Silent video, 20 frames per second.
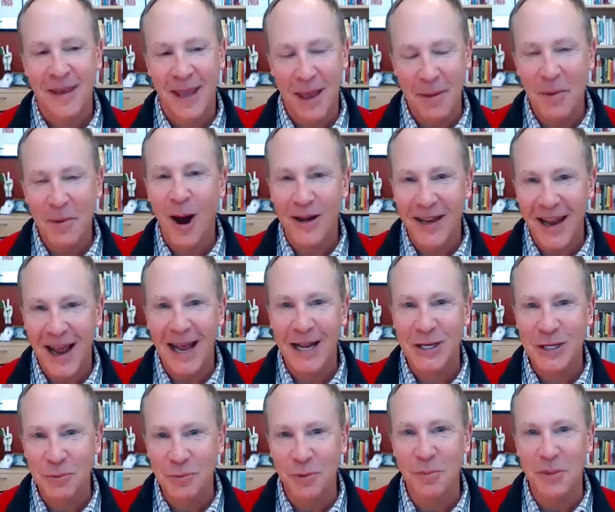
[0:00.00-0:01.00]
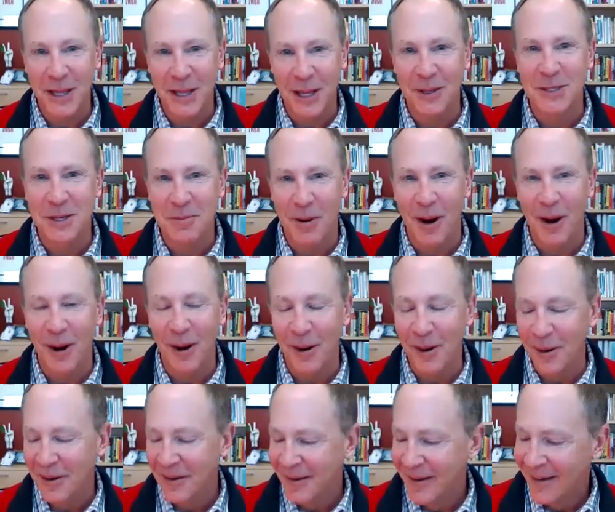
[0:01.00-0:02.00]
Kim Kardashian will be there
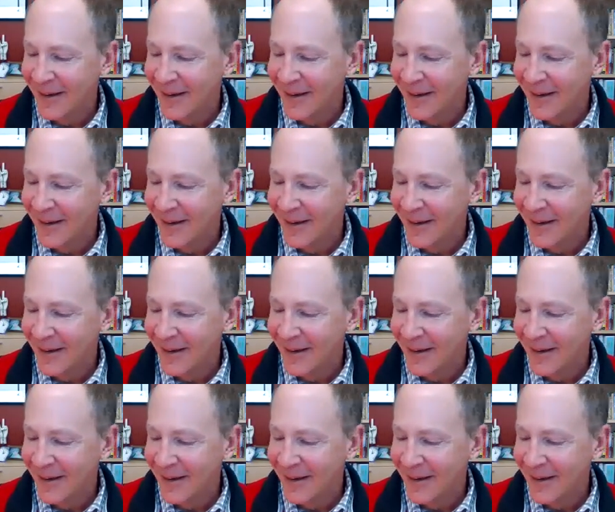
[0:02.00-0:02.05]
tomorrow.